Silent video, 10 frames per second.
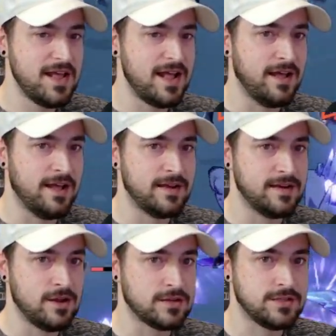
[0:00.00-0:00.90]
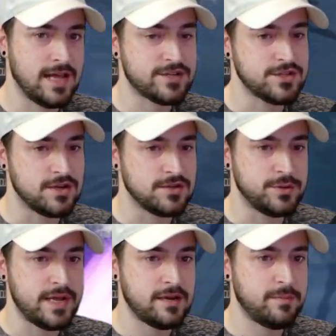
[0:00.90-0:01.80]
It latches onto
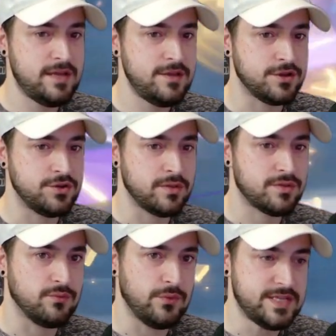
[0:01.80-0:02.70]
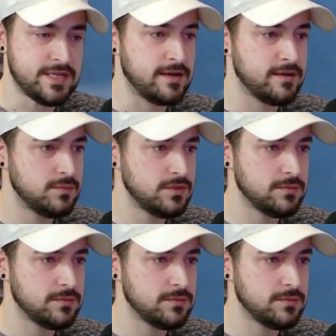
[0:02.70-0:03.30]
an enemy, you can do it 3 times.